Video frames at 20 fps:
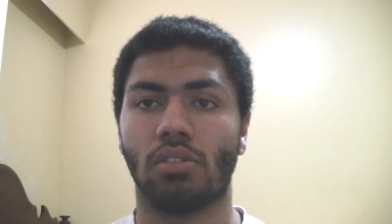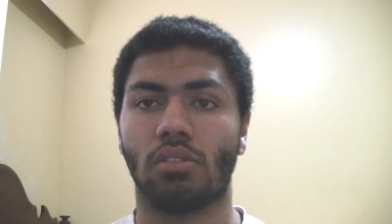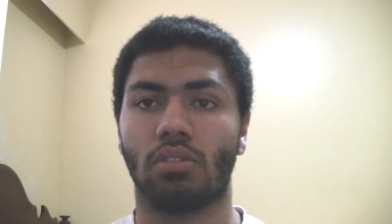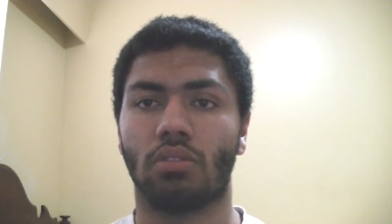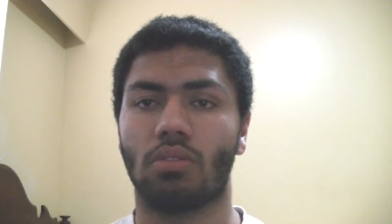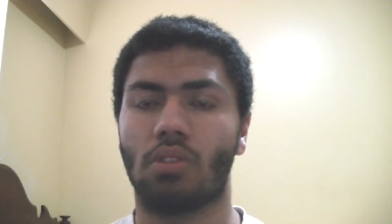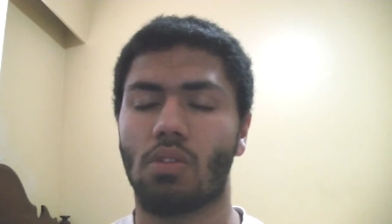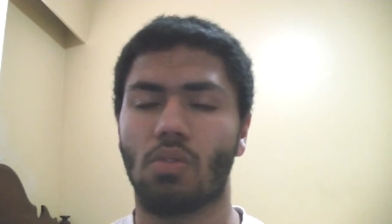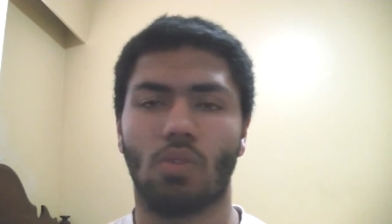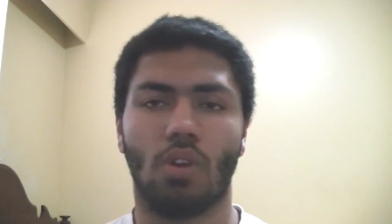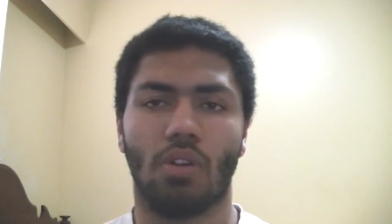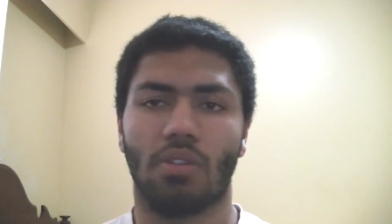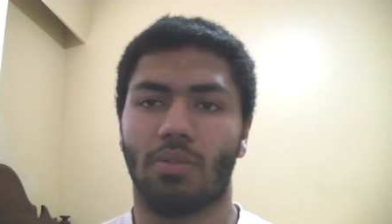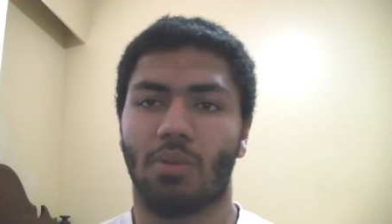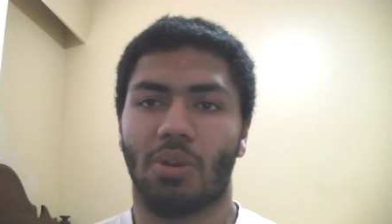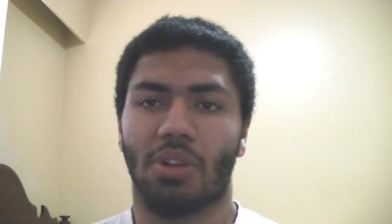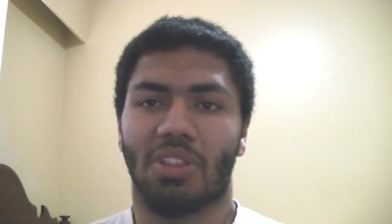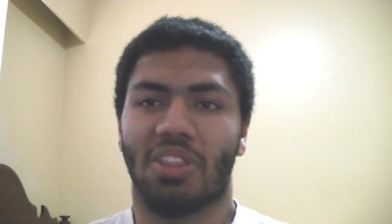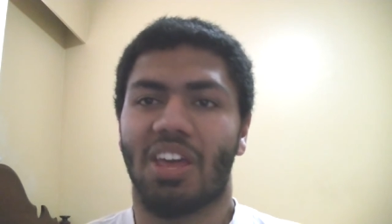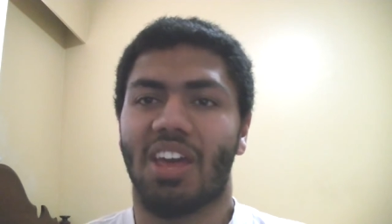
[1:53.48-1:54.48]

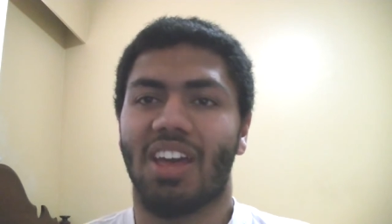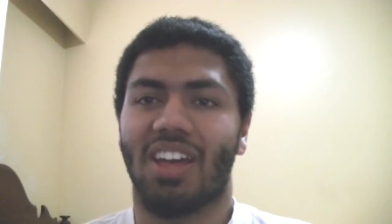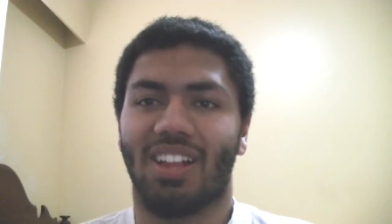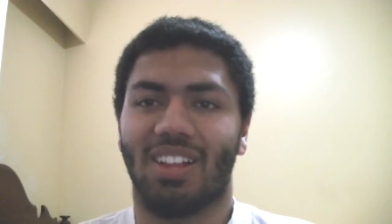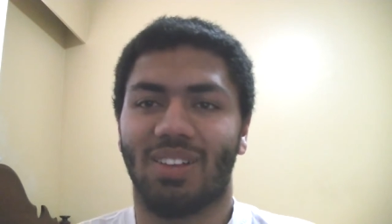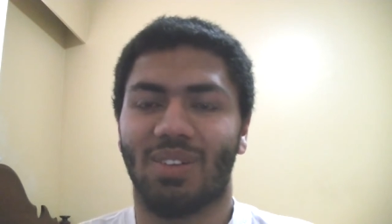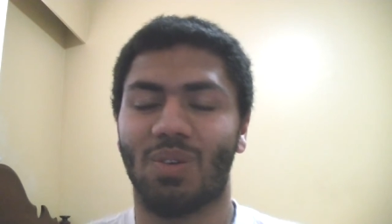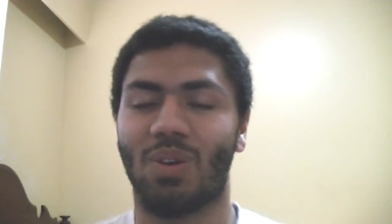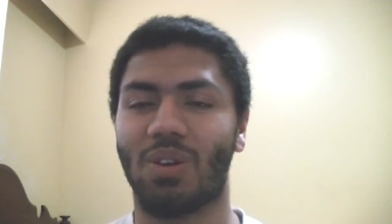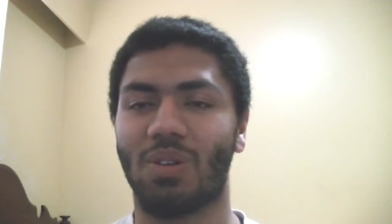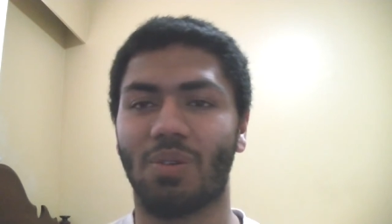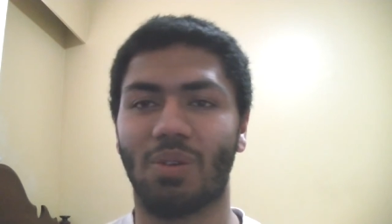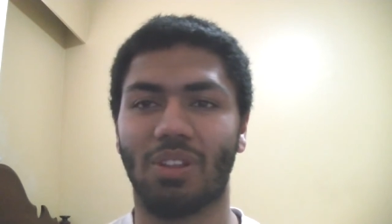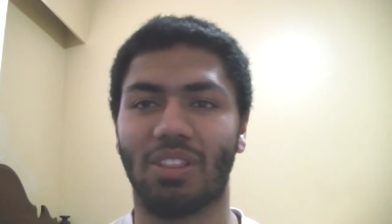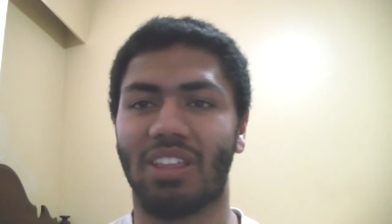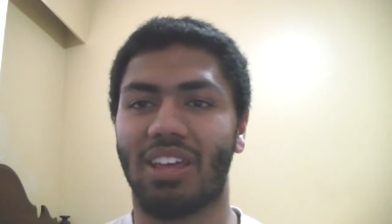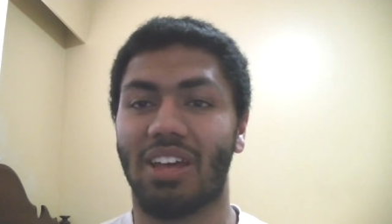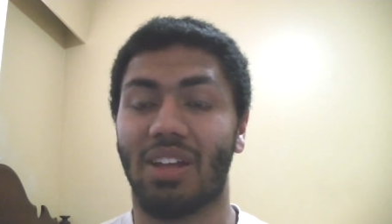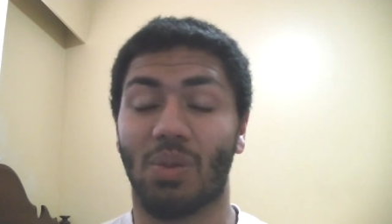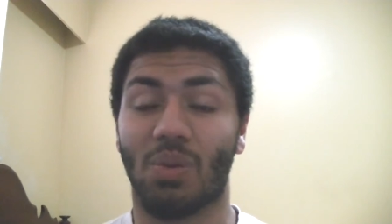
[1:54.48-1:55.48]
What the
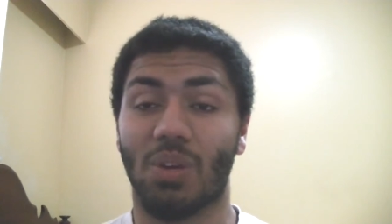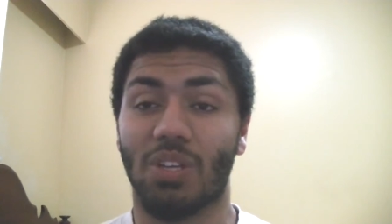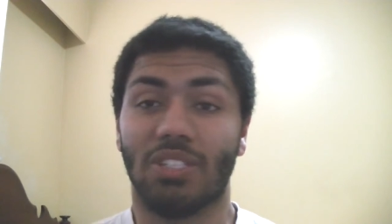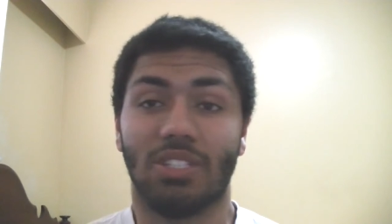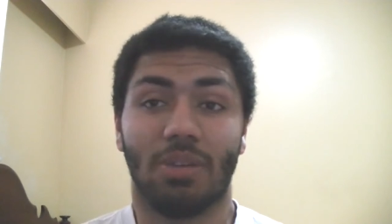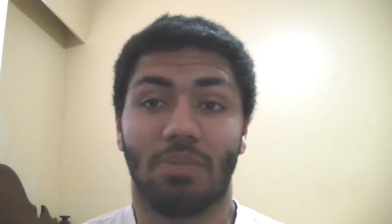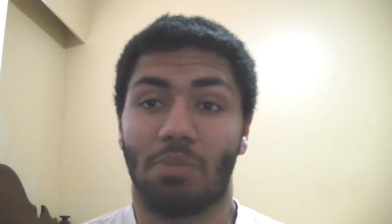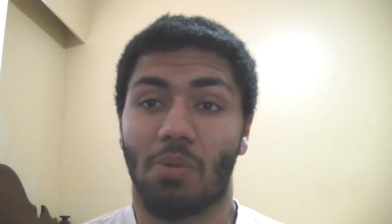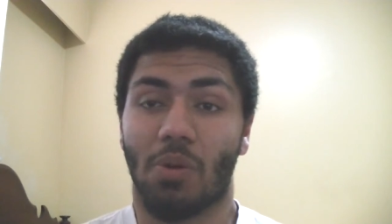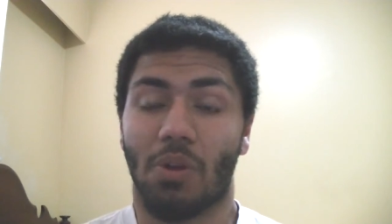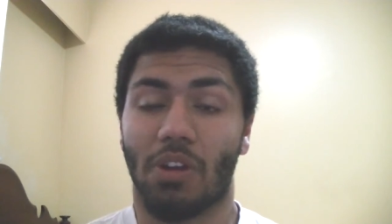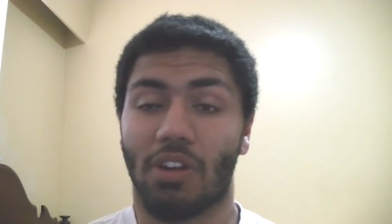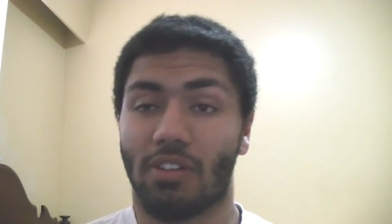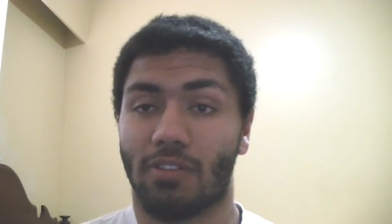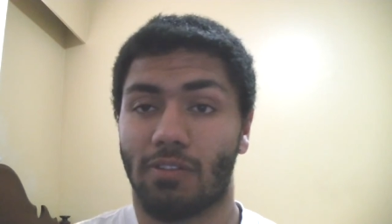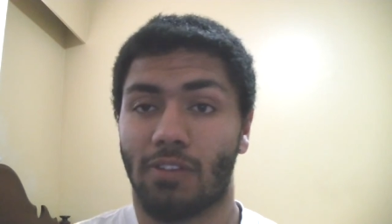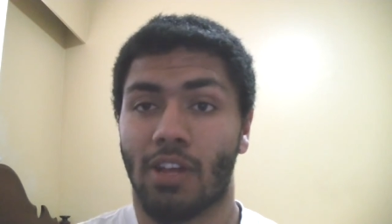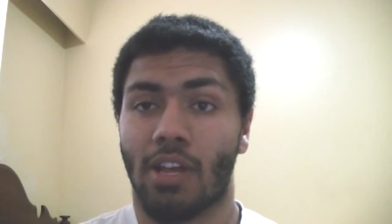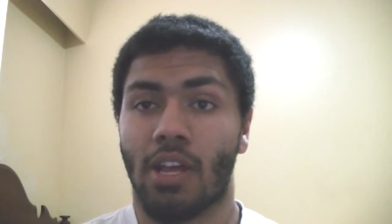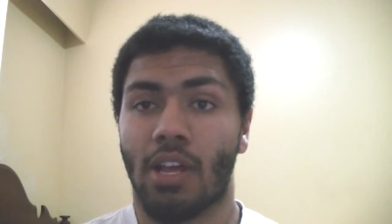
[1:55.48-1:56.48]
hell was the point
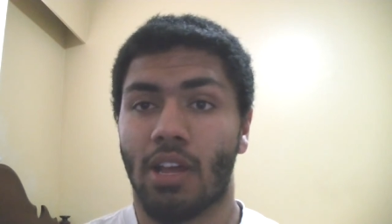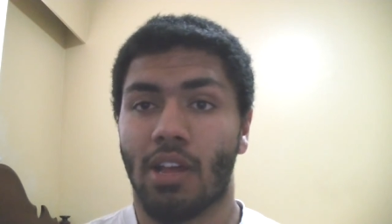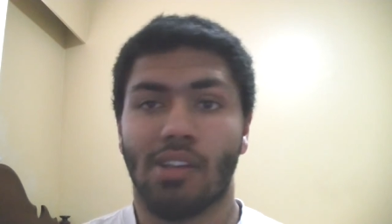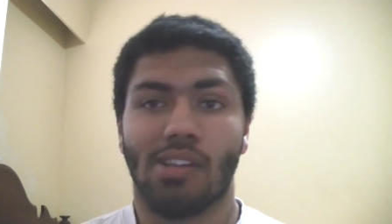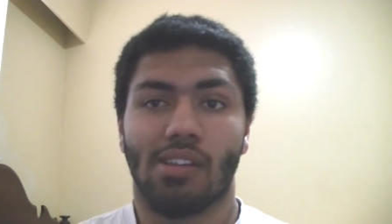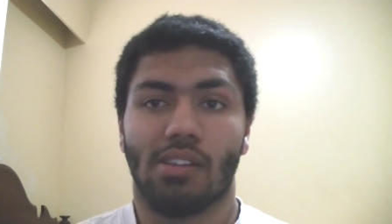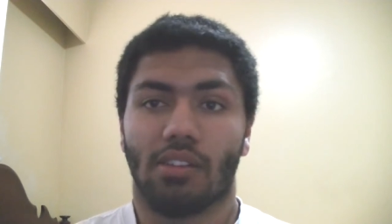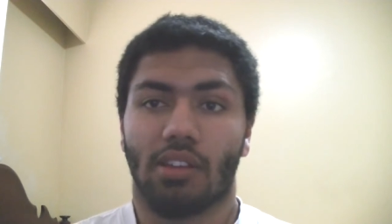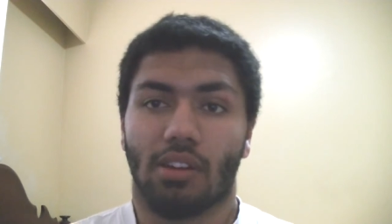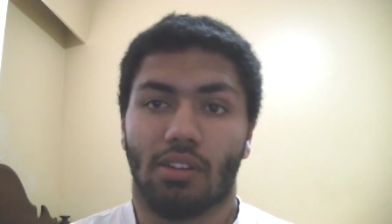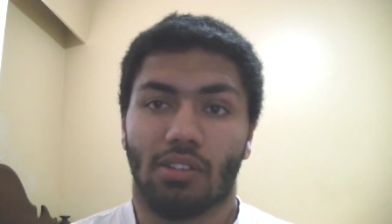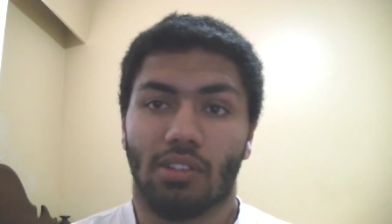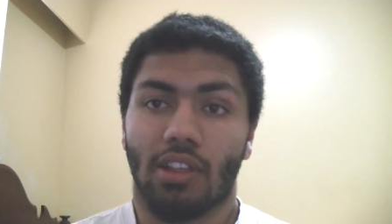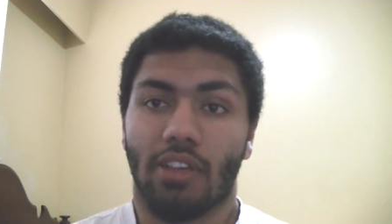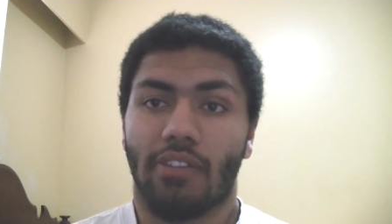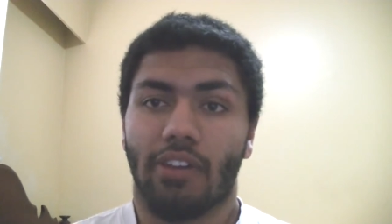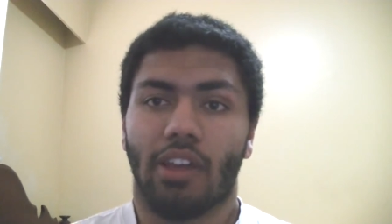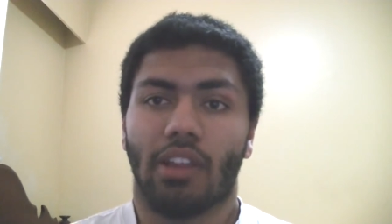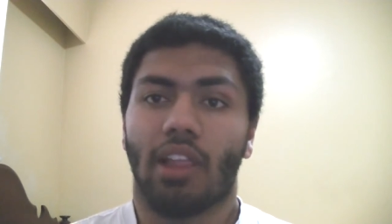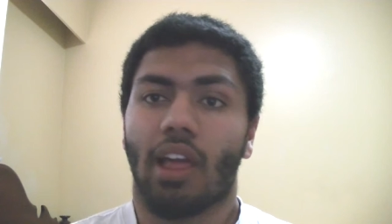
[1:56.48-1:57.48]
of, you know,
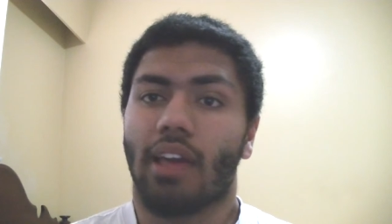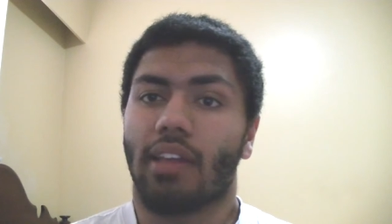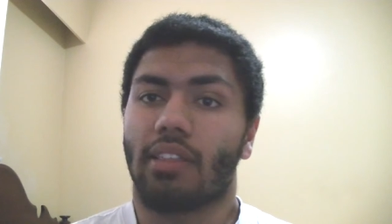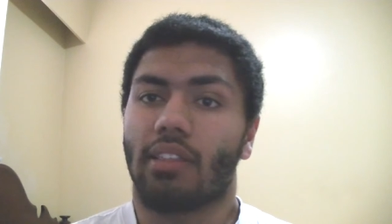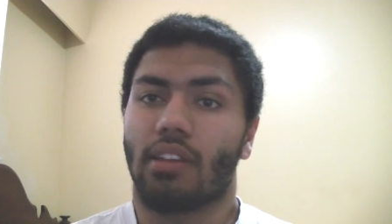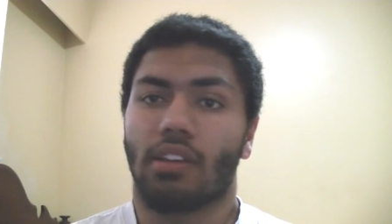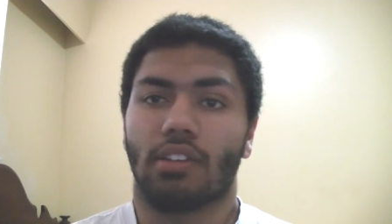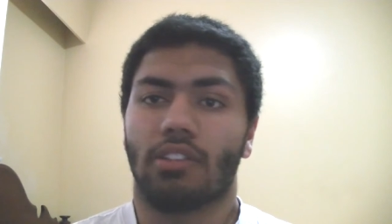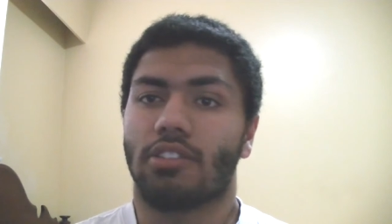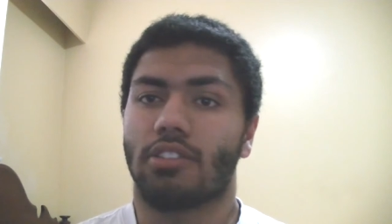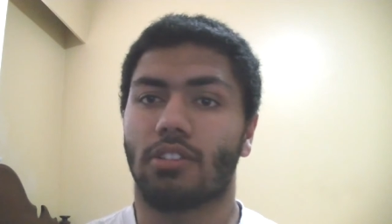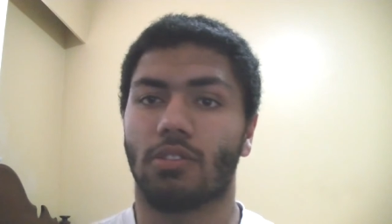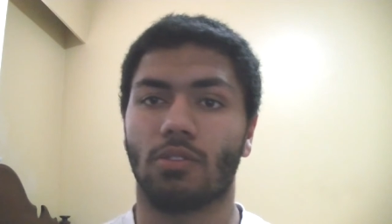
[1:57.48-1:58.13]
living like this?